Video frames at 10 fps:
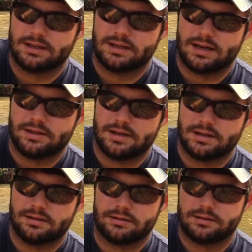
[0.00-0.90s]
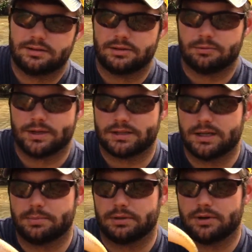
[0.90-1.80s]
and then rigged
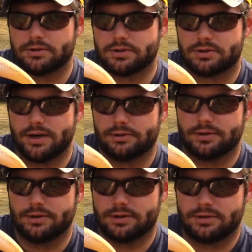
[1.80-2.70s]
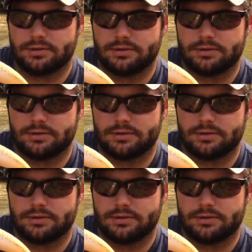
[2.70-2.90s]
up a larger trailer hook.